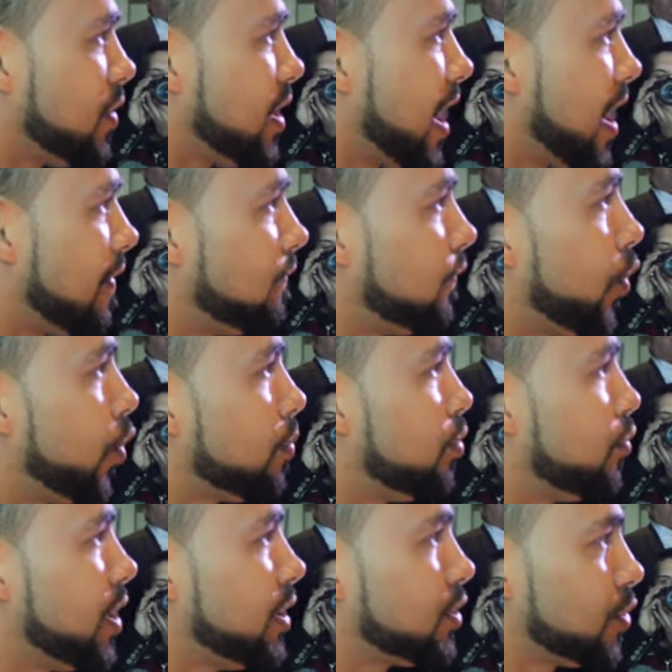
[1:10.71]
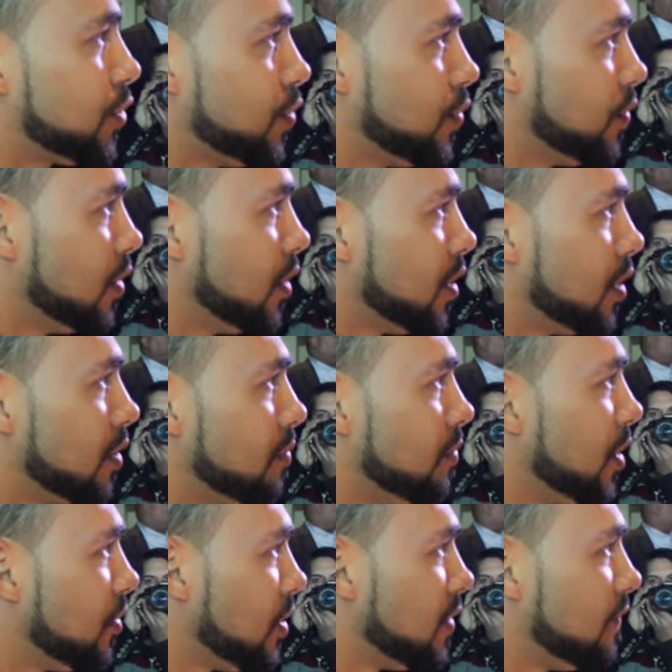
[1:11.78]
we got
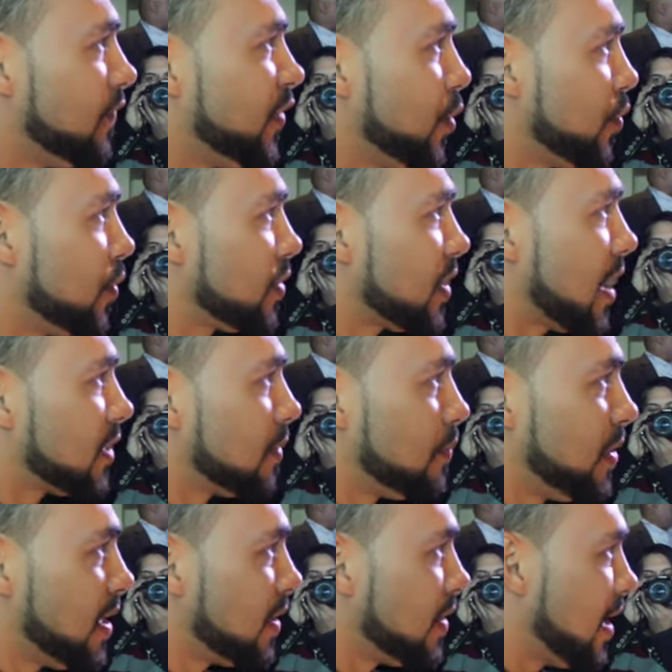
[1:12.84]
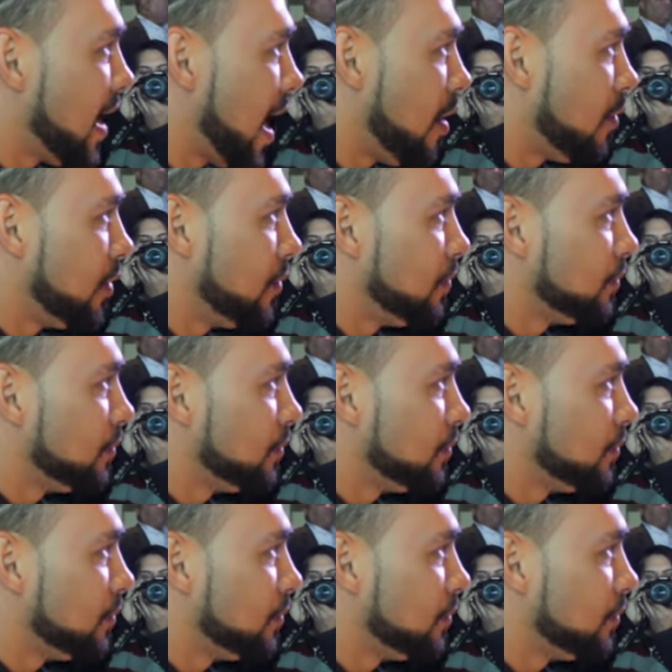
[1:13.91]
4.2 million viewers at the peak of the hour.